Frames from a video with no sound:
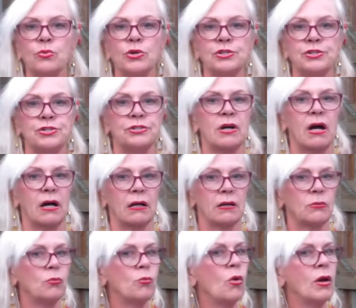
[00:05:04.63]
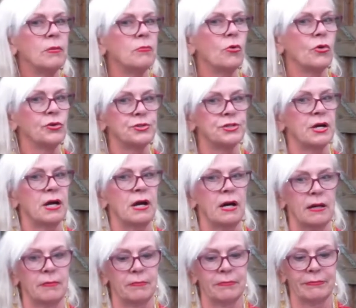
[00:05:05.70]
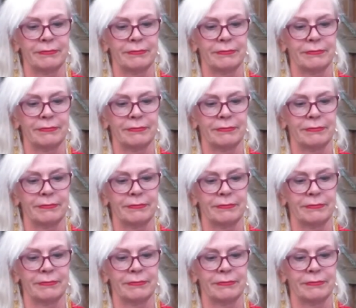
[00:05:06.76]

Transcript: Woodstock one more time.